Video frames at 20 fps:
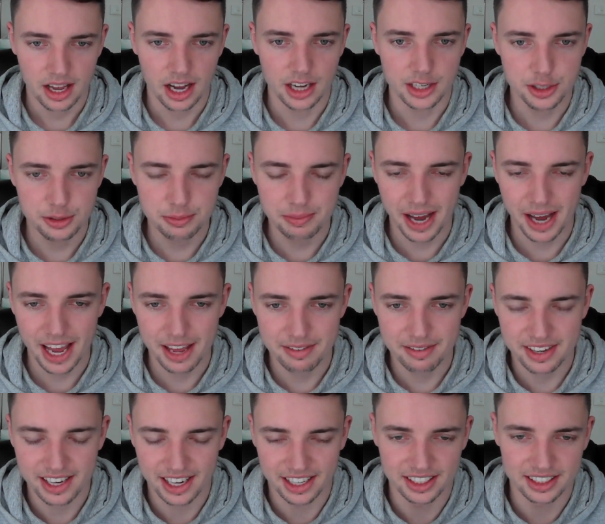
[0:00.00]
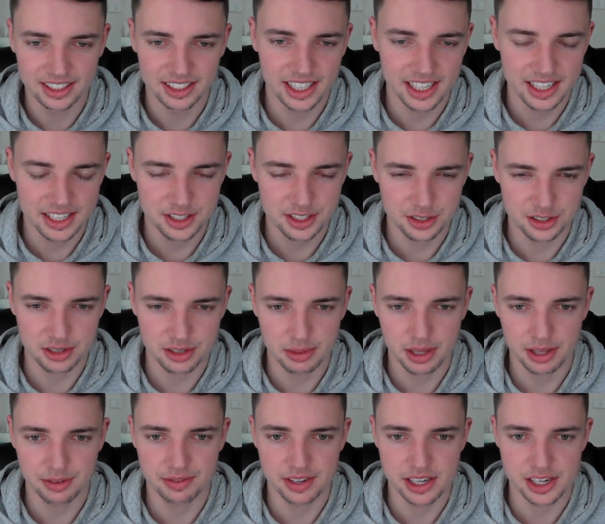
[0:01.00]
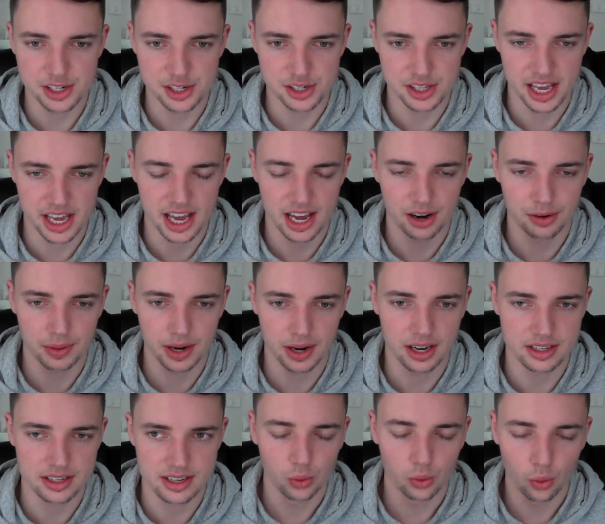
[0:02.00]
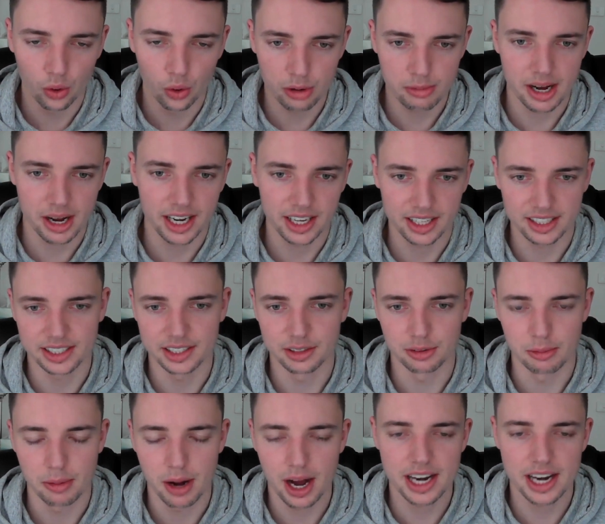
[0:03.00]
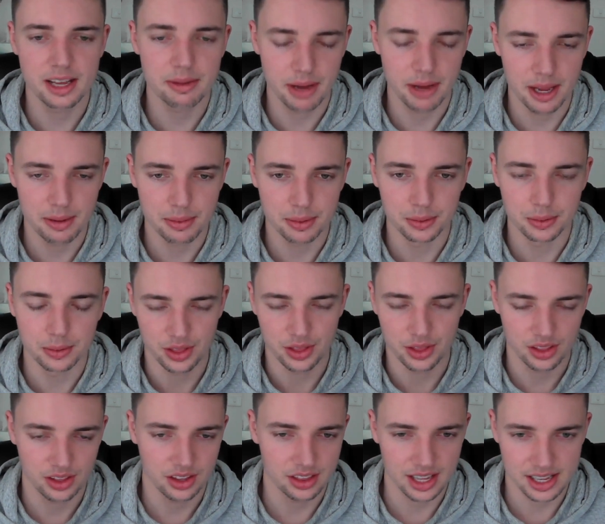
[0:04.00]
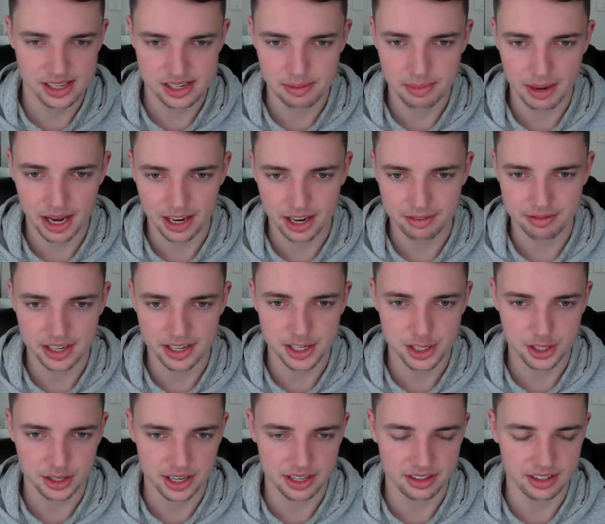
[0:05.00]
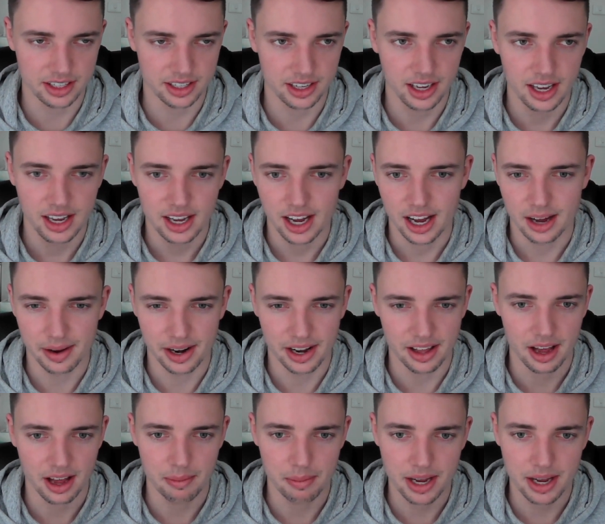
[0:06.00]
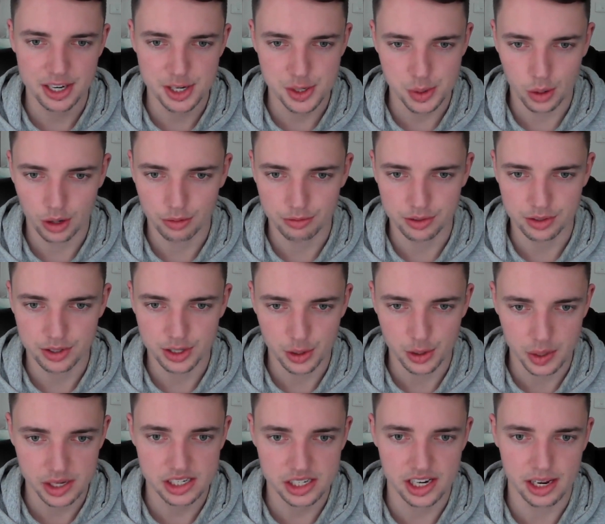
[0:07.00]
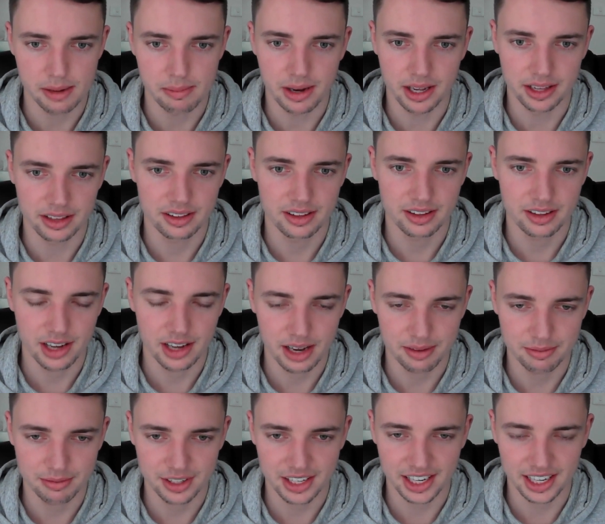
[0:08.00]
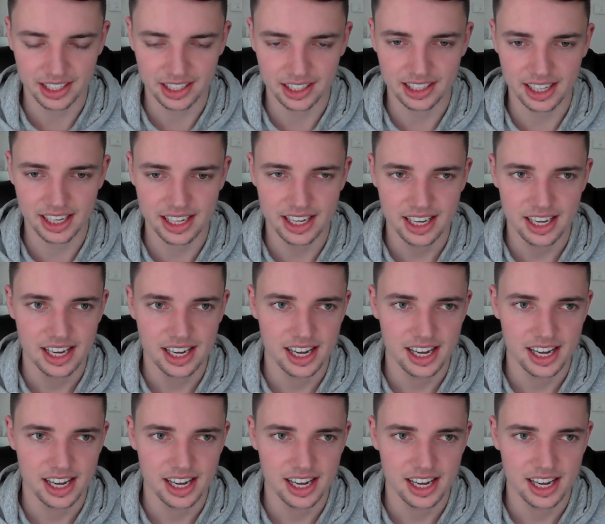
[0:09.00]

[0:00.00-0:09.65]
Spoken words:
I do pay for Calendly. Some of the features there around automatically reminding people, that's a paid feature, I think. I pay 12 USD a month for Calendly.